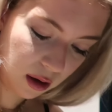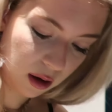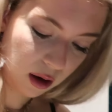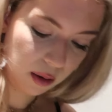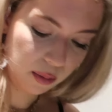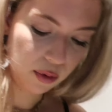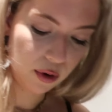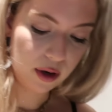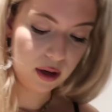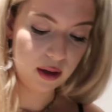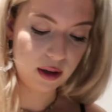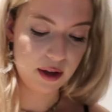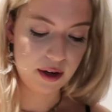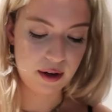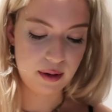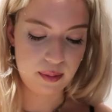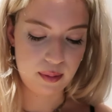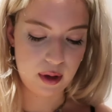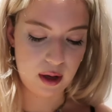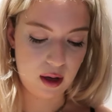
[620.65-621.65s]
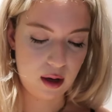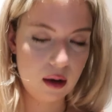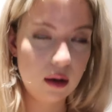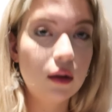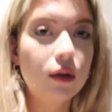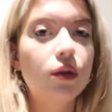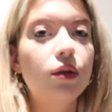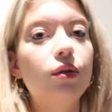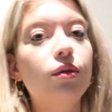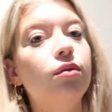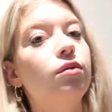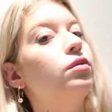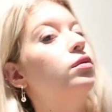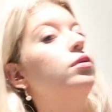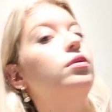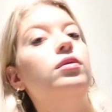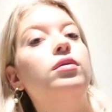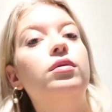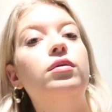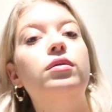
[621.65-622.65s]
And I put a little bit,
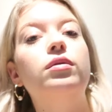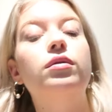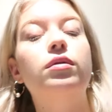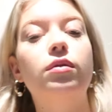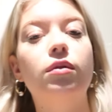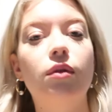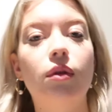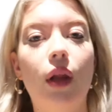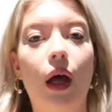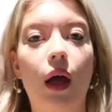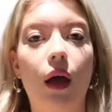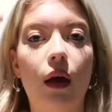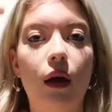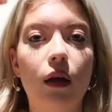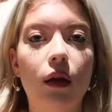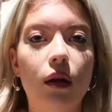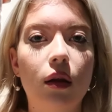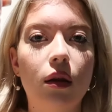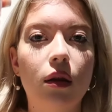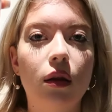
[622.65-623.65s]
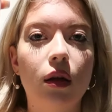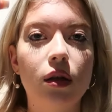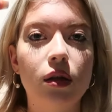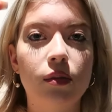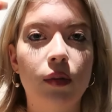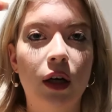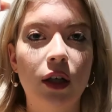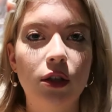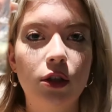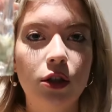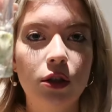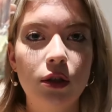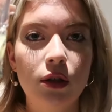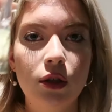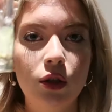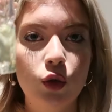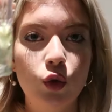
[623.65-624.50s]
like this much.